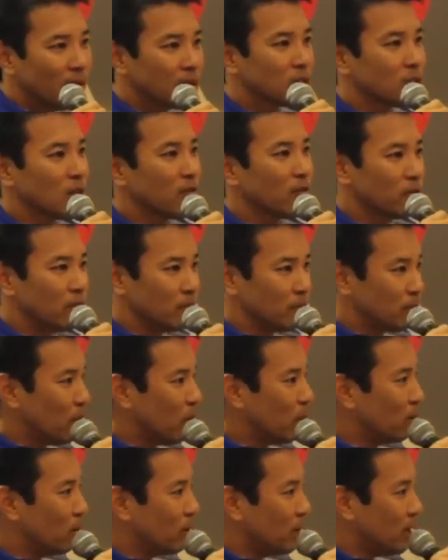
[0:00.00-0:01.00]
gets off the
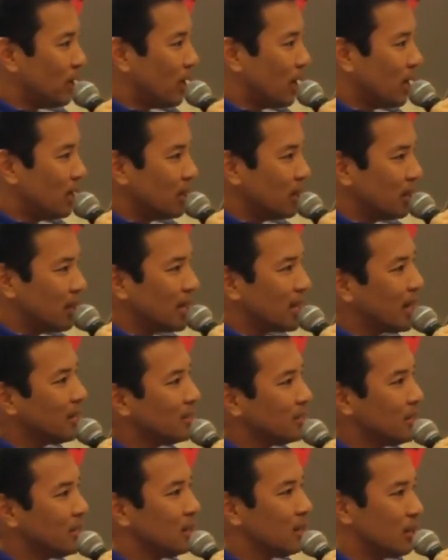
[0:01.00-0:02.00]
boat in the
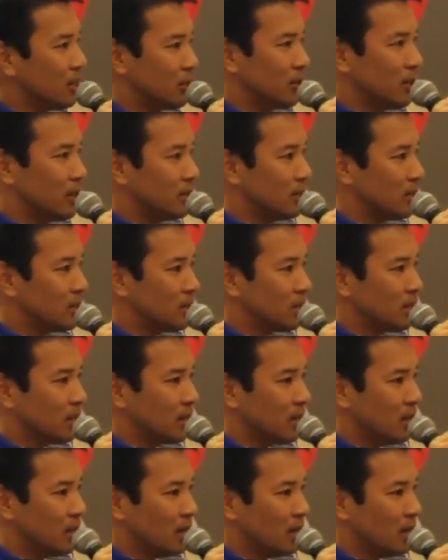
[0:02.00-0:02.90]
late 1800s,